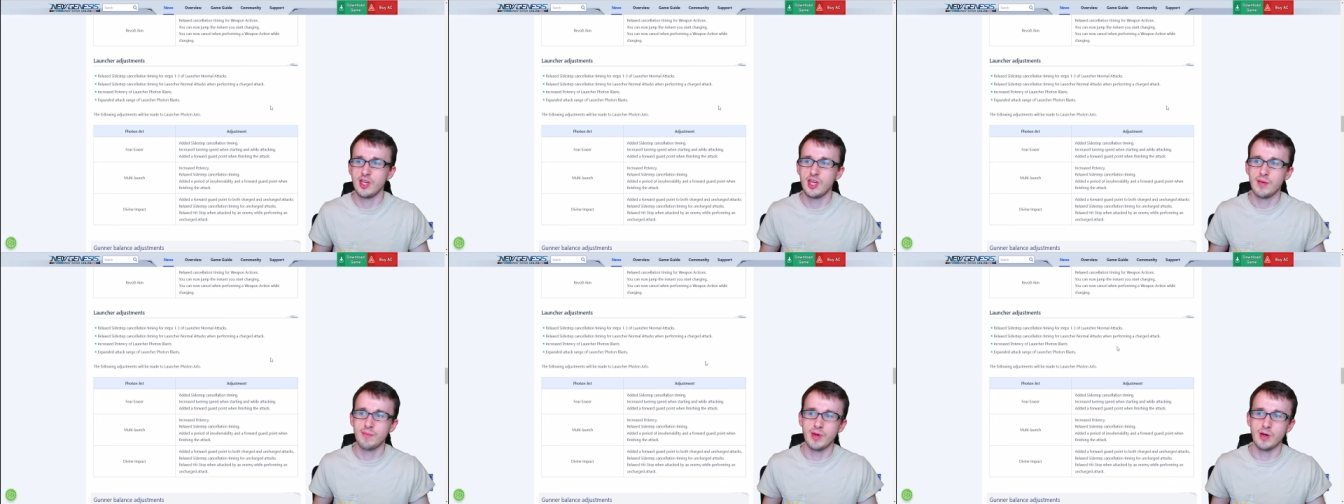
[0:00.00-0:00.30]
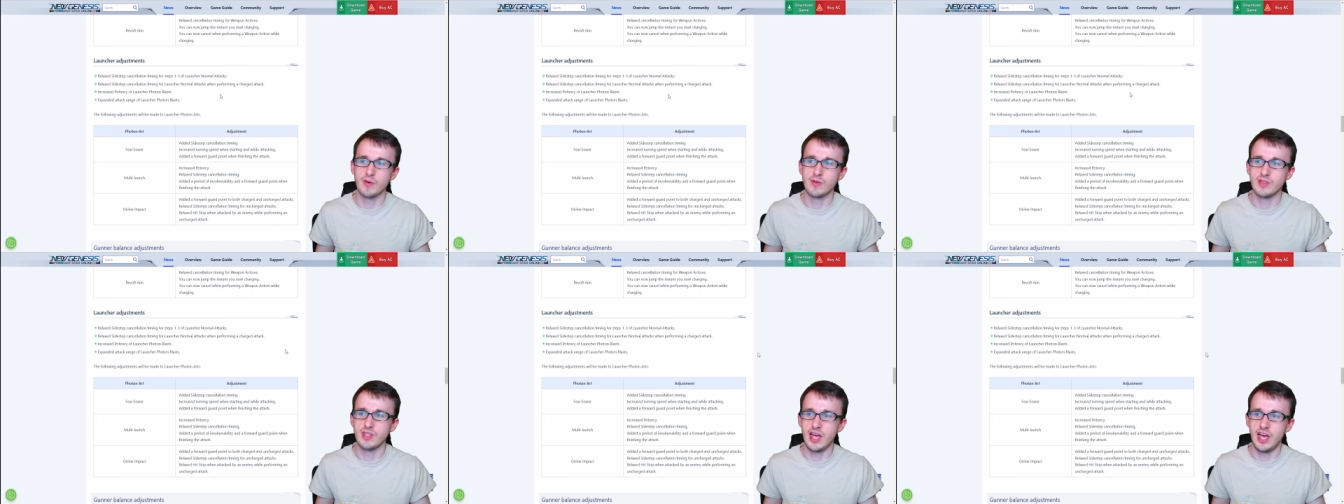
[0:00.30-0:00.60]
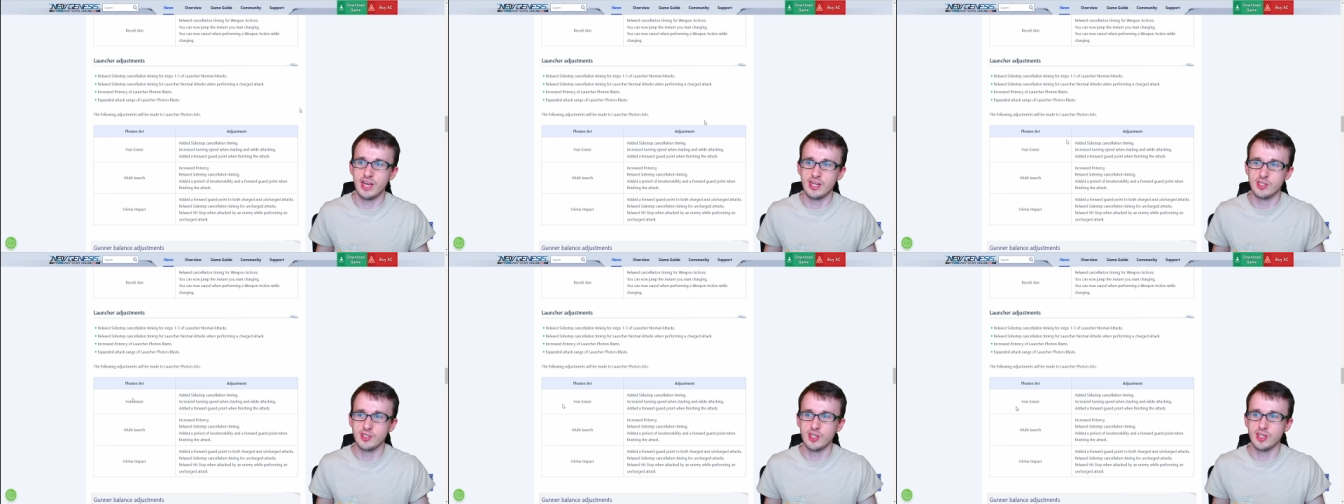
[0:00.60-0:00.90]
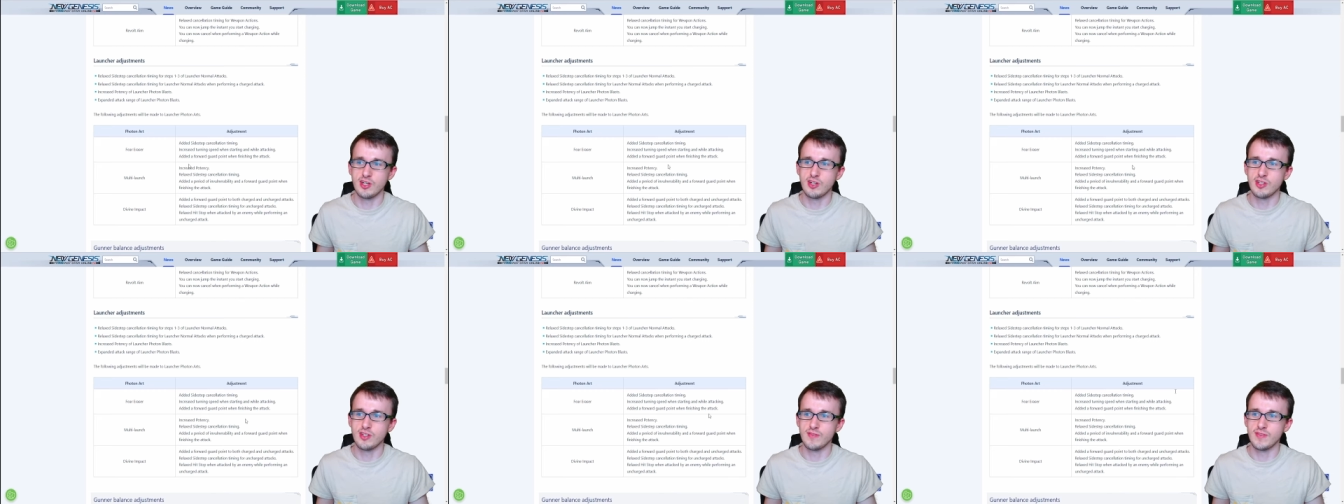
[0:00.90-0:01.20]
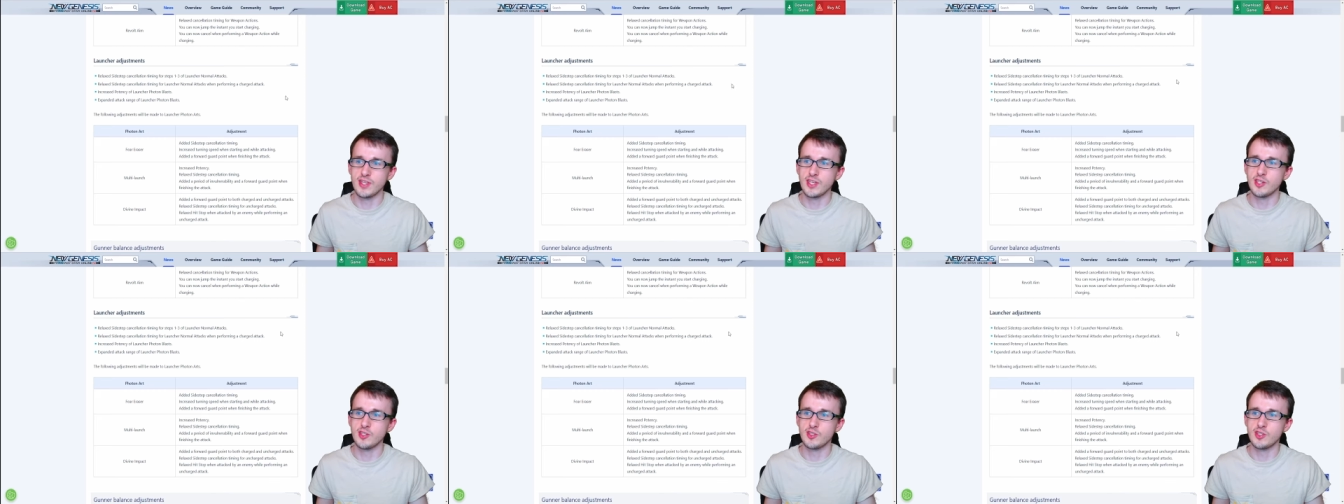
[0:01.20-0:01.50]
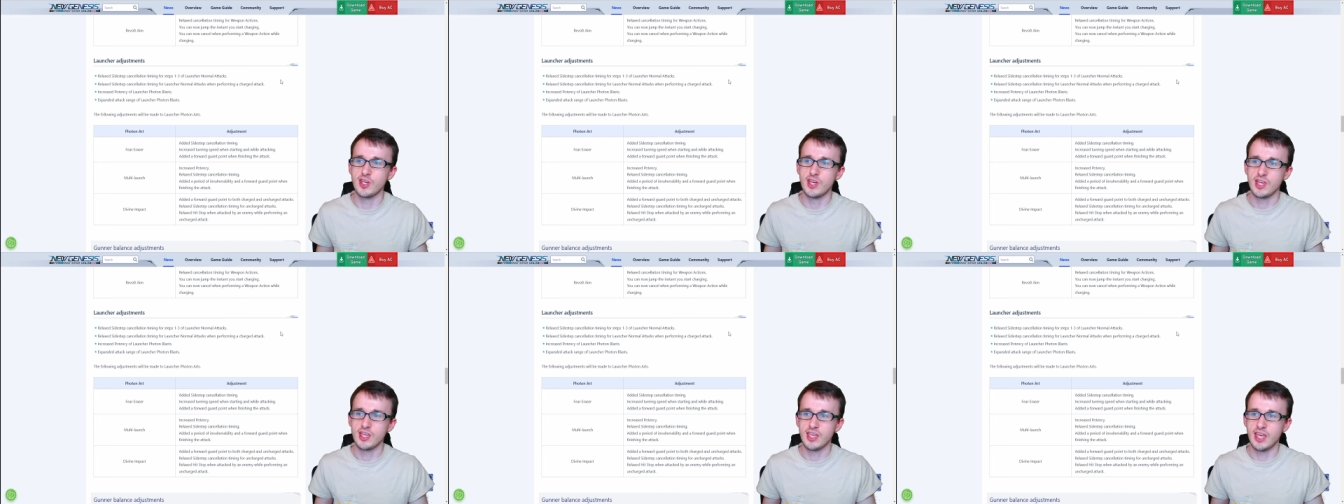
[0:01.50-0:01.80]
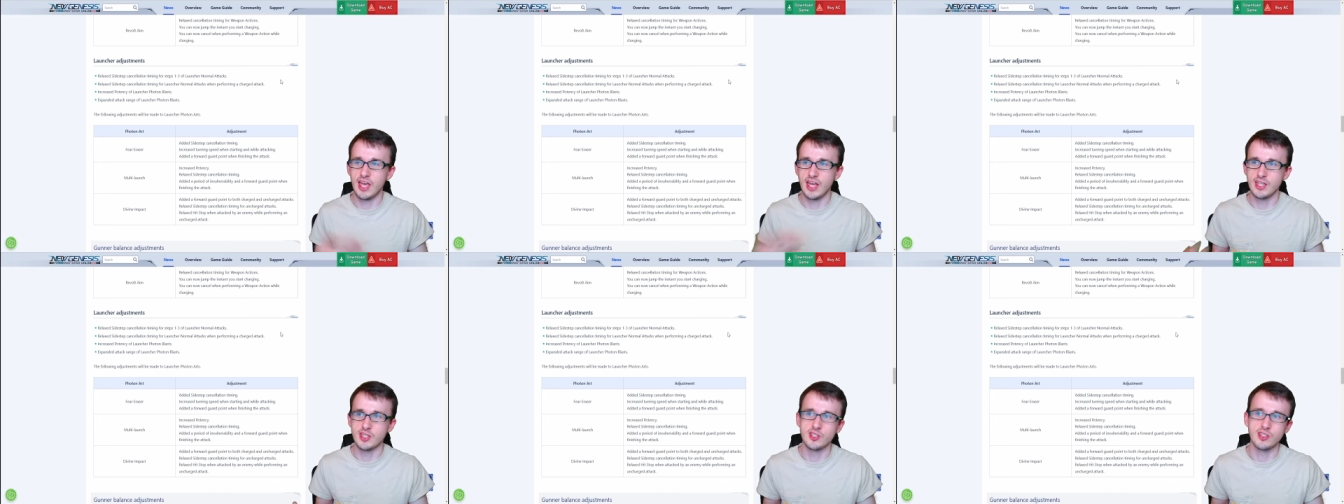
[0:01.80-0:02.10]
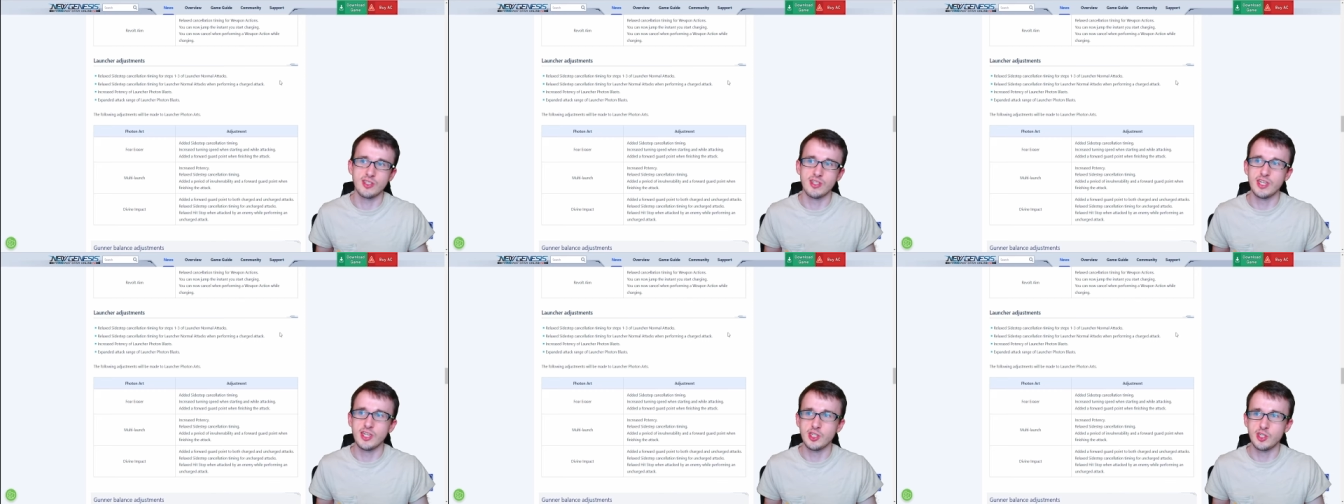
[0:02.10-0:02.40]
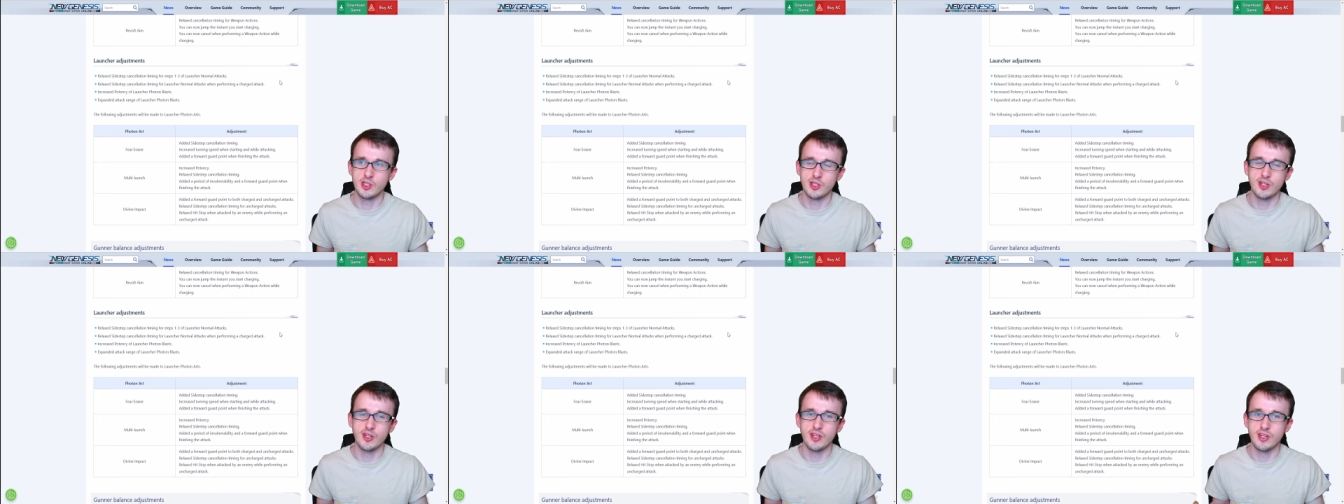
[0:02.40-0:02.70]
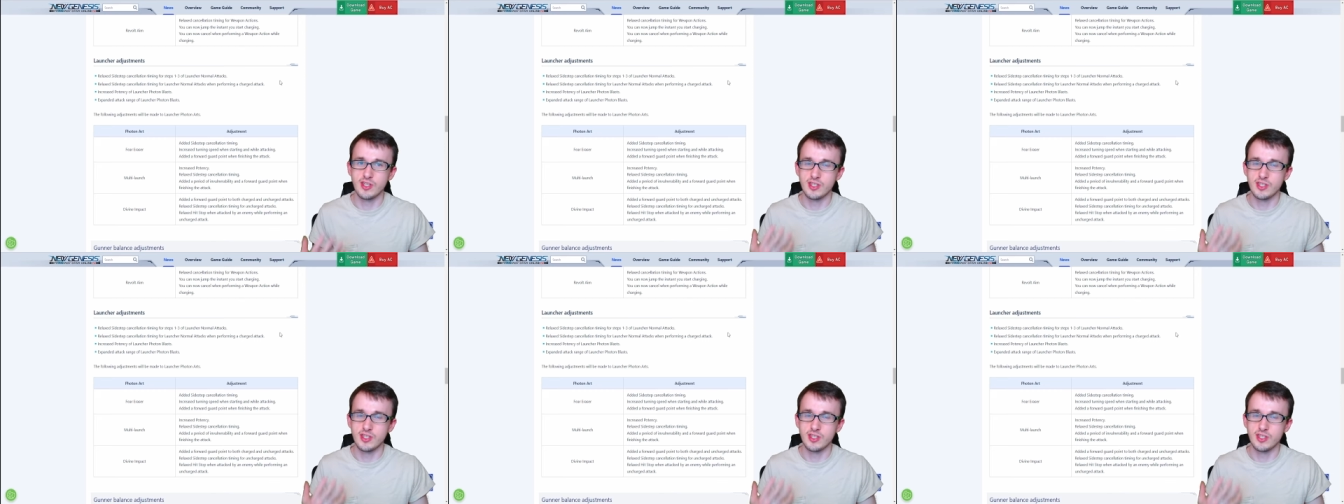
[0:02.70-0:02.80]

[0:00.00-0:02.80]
by relaxing all of these cancellation